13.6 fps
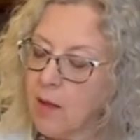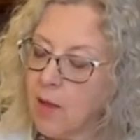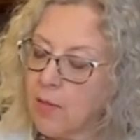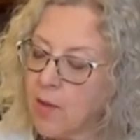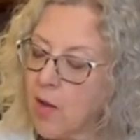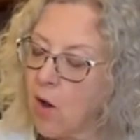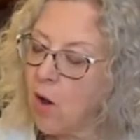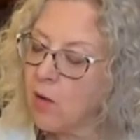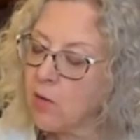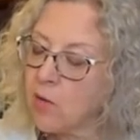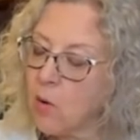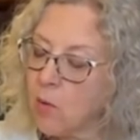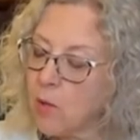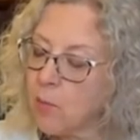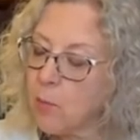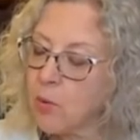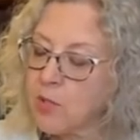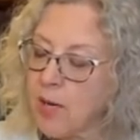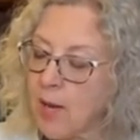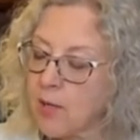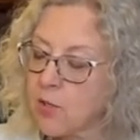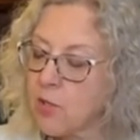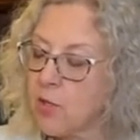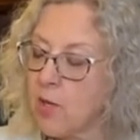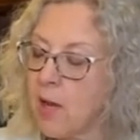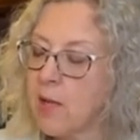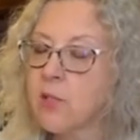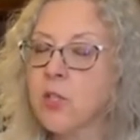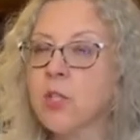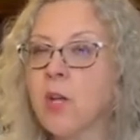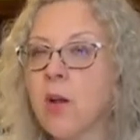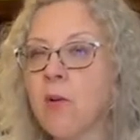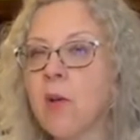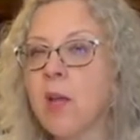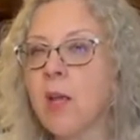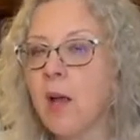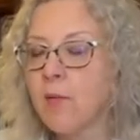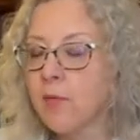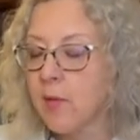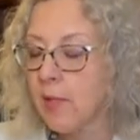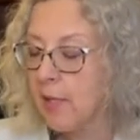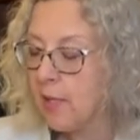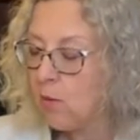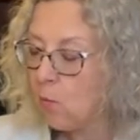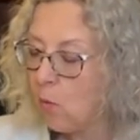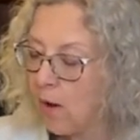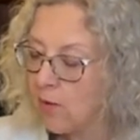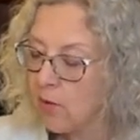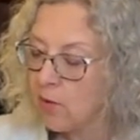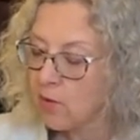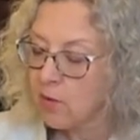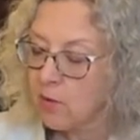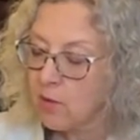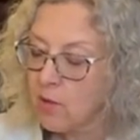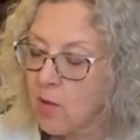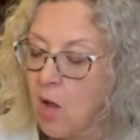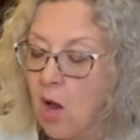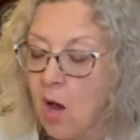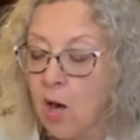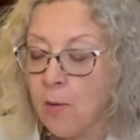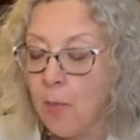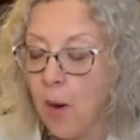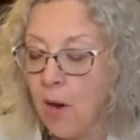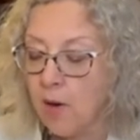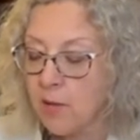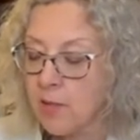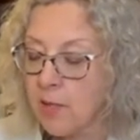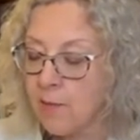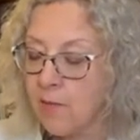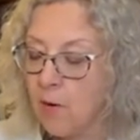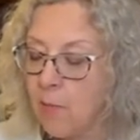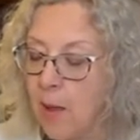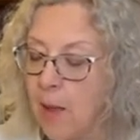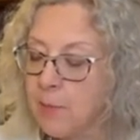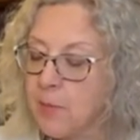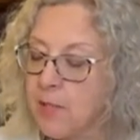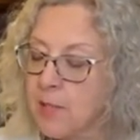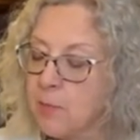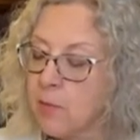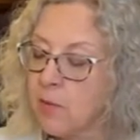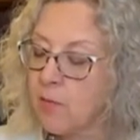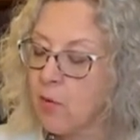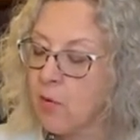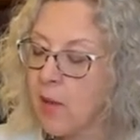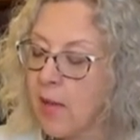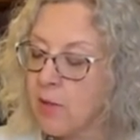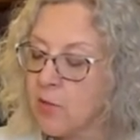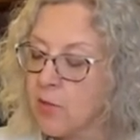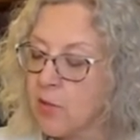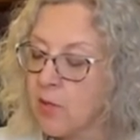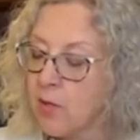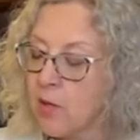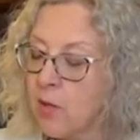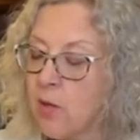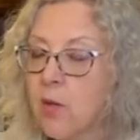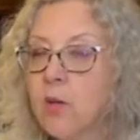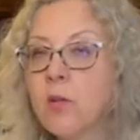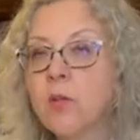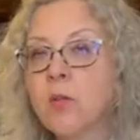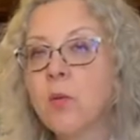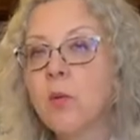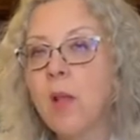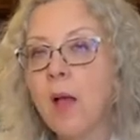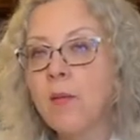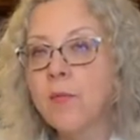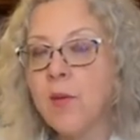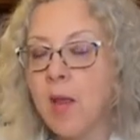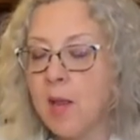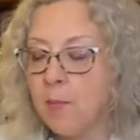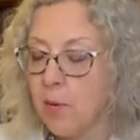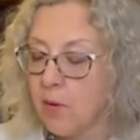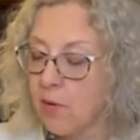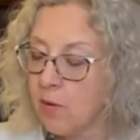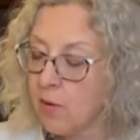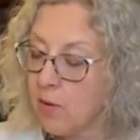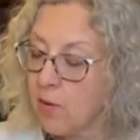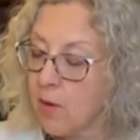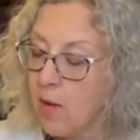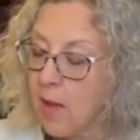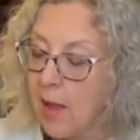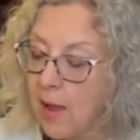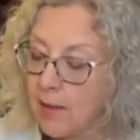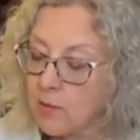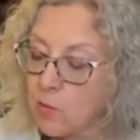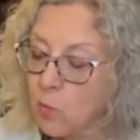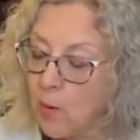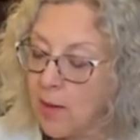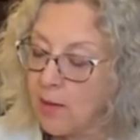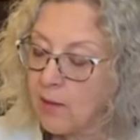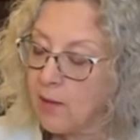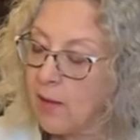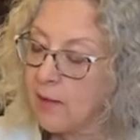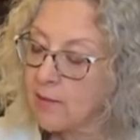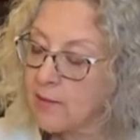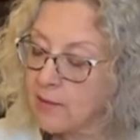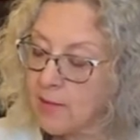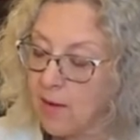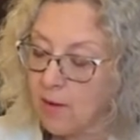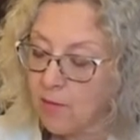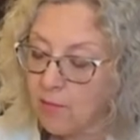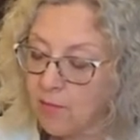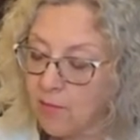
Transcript: The ongoing protection and sharing of clean water are part of our baptismal vocation to love neighbor as well as self,